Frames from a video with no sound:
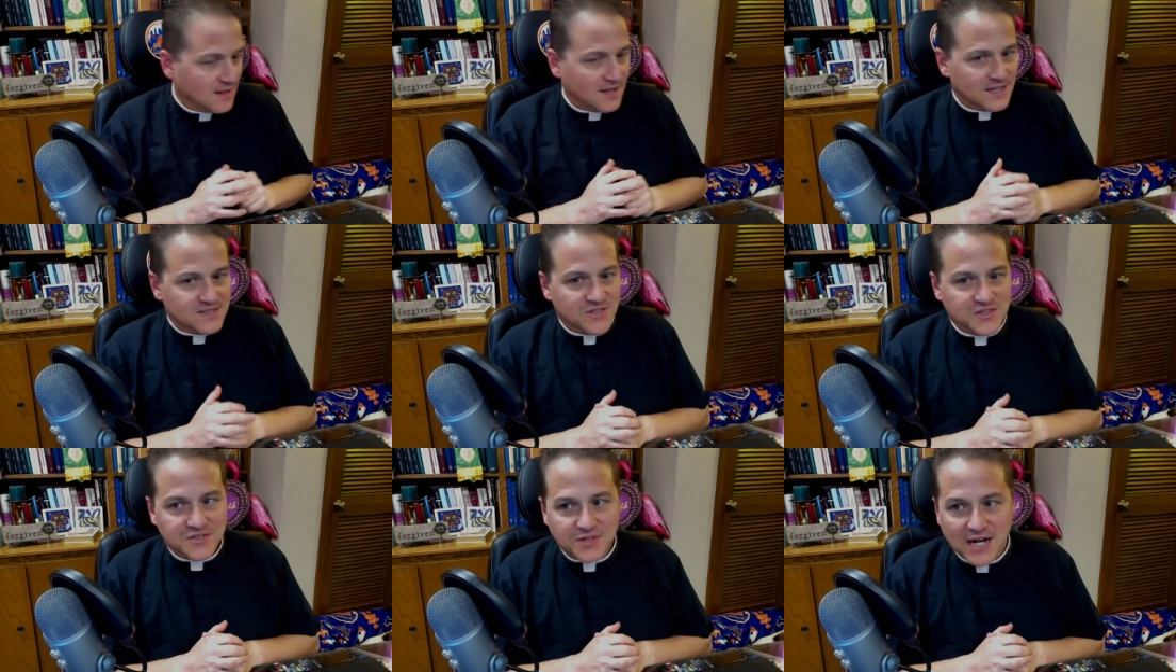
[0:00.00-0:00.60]
And so
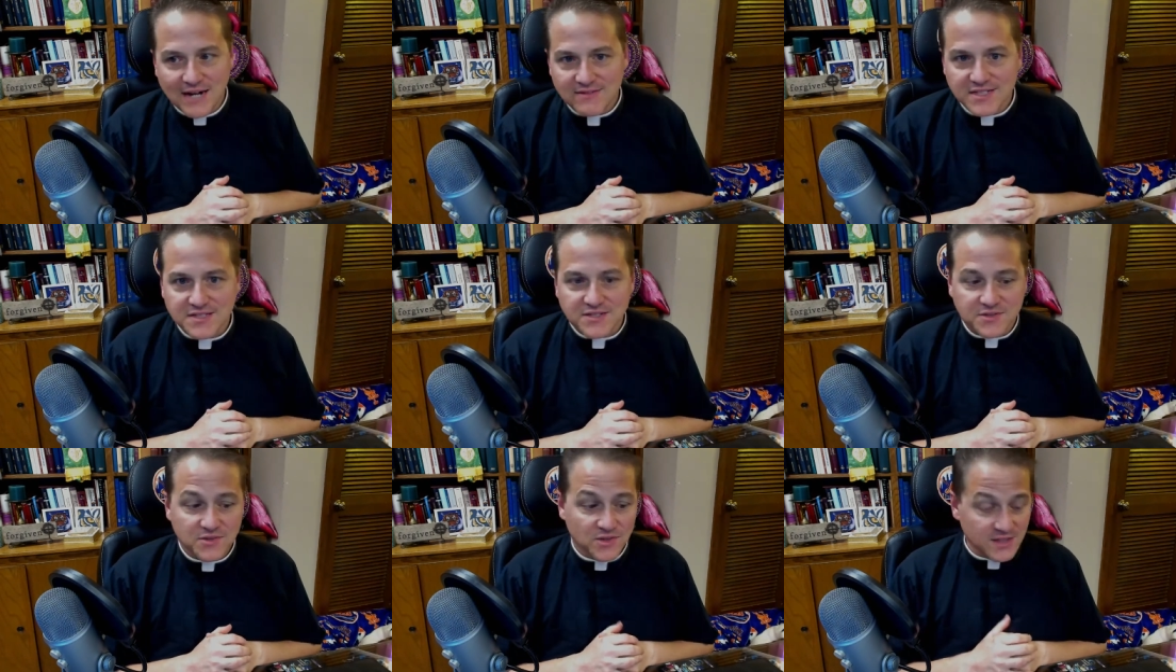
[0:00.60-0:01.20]
he's driving to
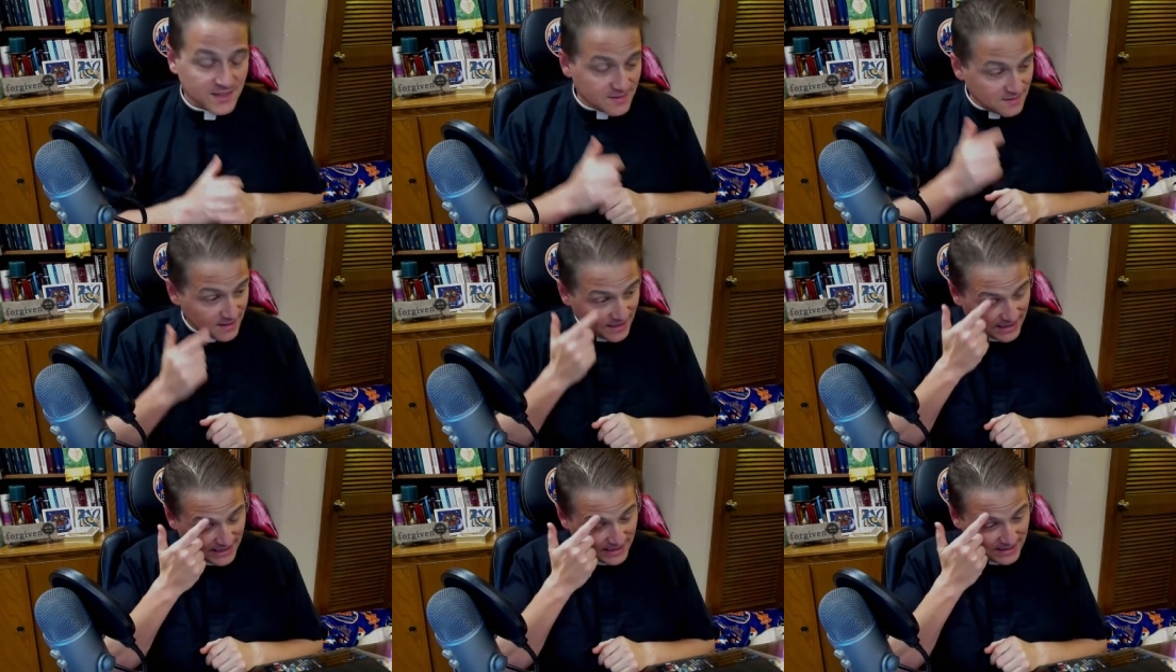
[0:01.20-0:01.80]
school and,
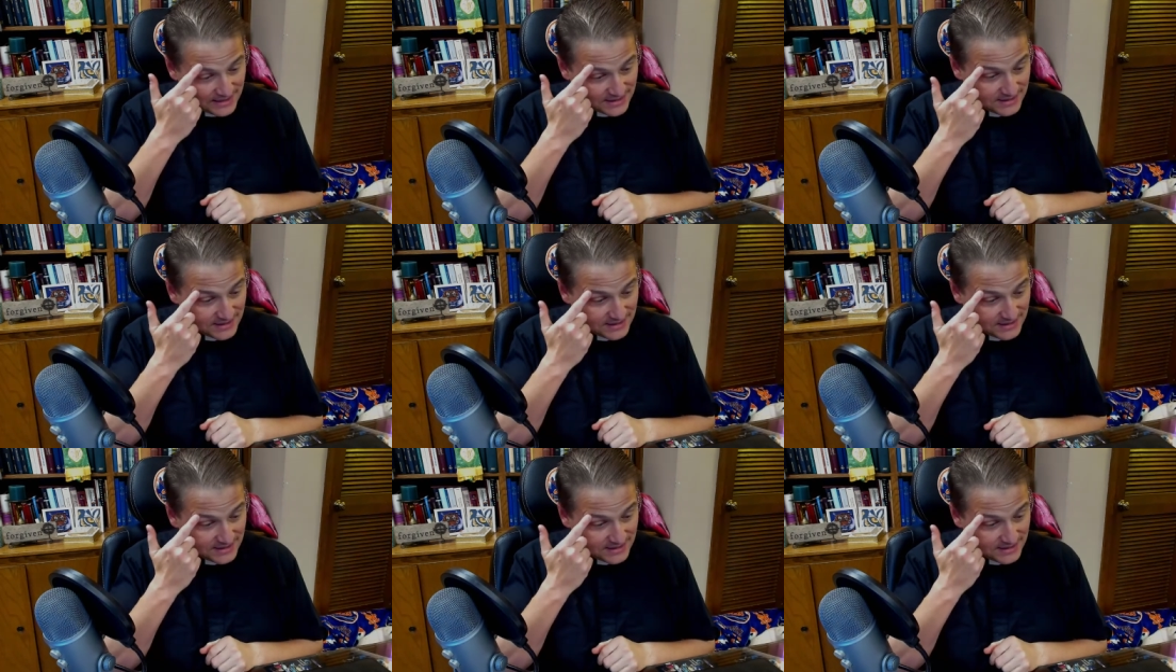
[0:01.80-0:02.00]
he, and